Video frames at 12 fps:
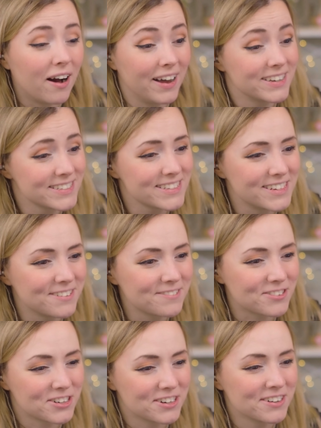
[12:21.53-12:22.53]
honestly,
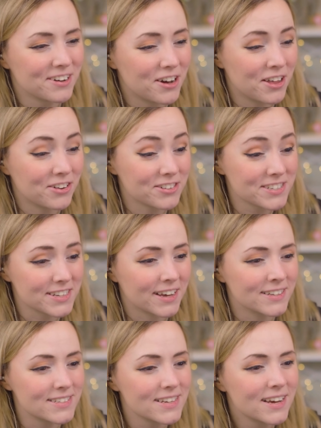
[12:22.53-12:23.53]
for other
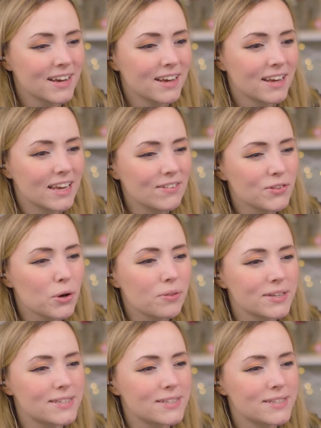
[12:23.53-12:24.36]
sets, even though this